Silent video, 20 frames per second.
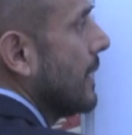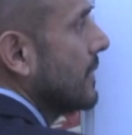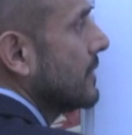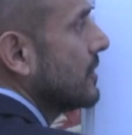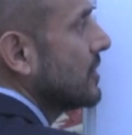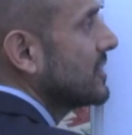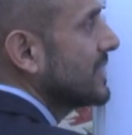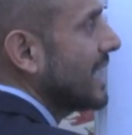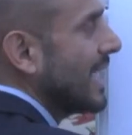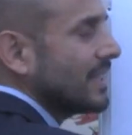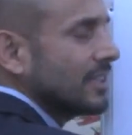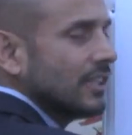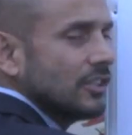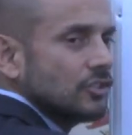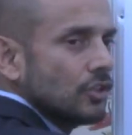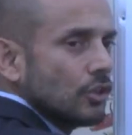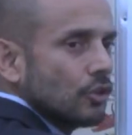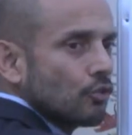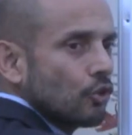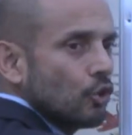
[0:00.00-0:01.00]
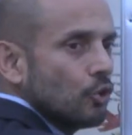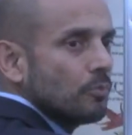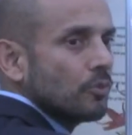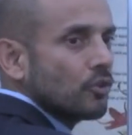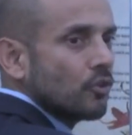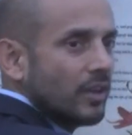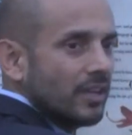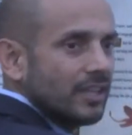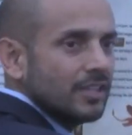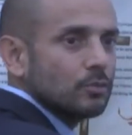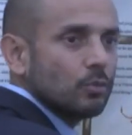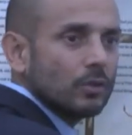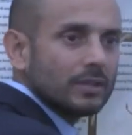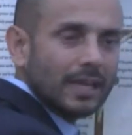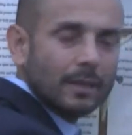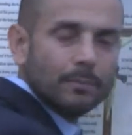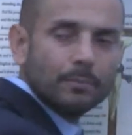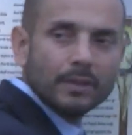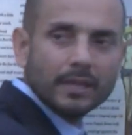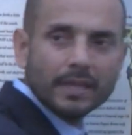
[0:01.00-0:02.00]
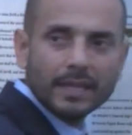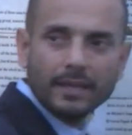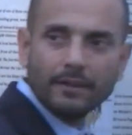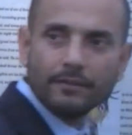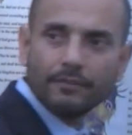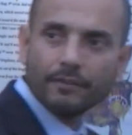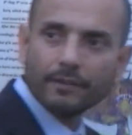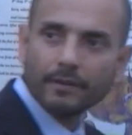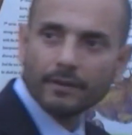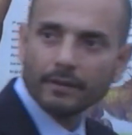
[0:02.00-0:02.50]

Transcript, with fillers: So sect is the group, creed is what they believe.